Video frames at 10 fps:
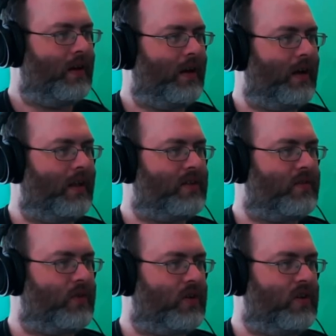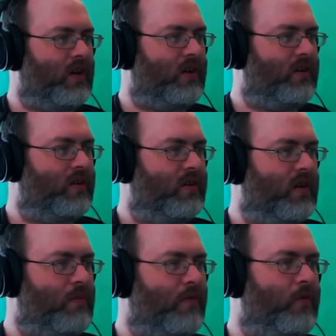Let's have a look in here.
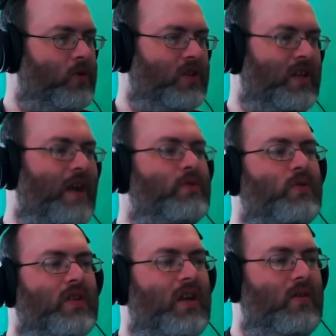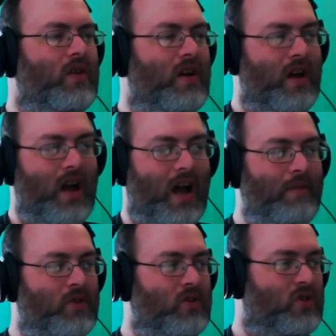Number 40. That was what the key...
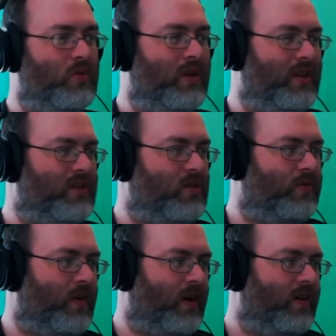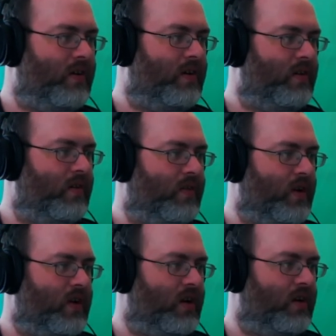I'm doing so well at this so far. What have we
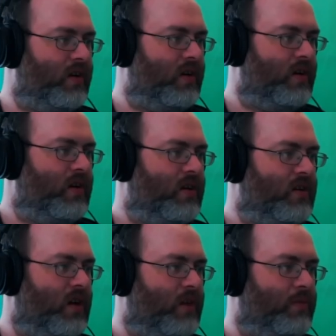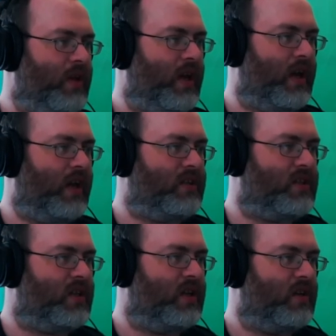got here? Dirty
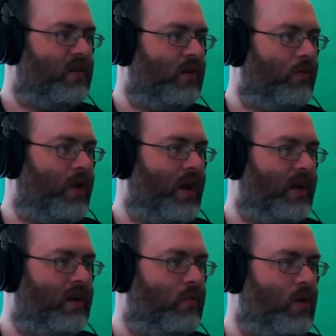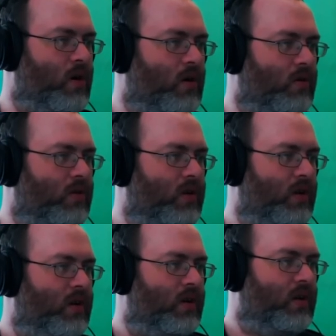plate. A ring. A wall.
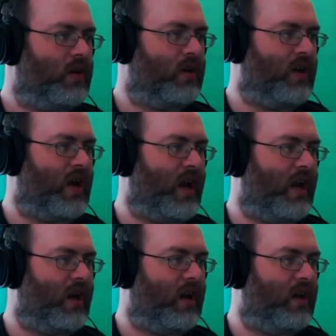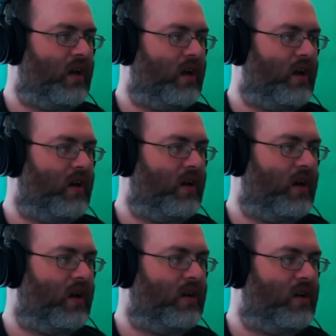Guy...
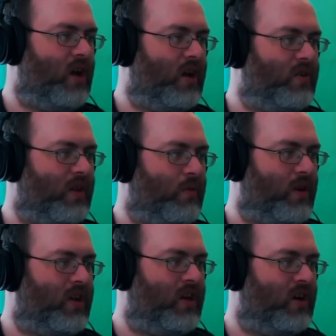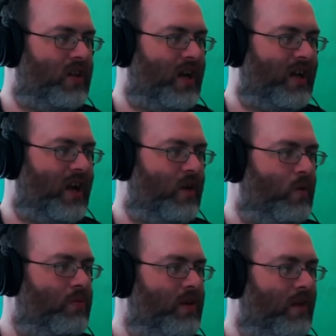No, I don't think I want to cut that guy
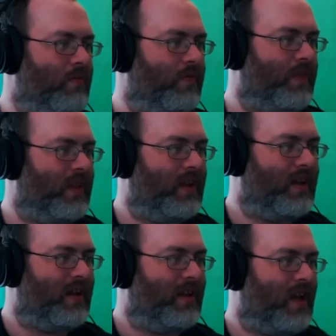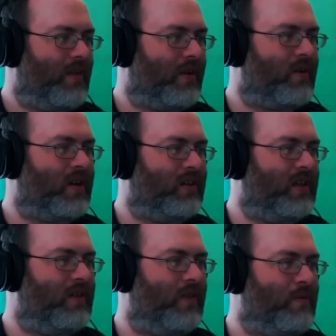open. I think I'm going to
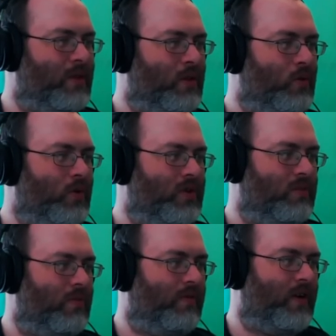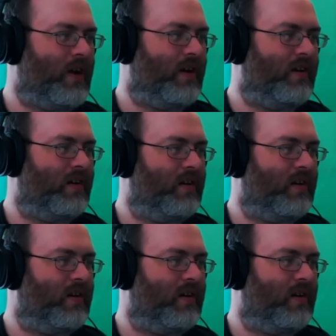leave him alone, to be fair.